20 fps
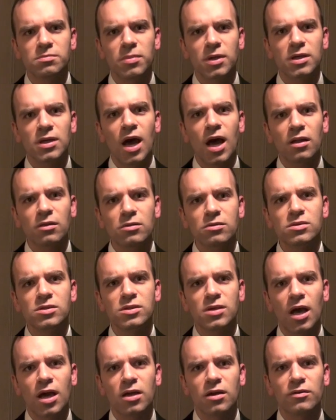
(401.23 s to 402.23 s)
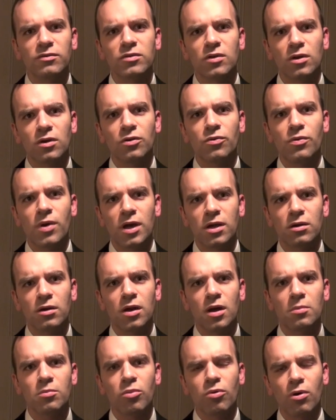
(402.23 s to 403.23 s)
but not lose sight of the greater
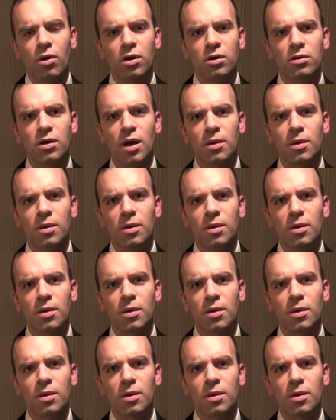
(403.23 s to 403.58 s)
and broader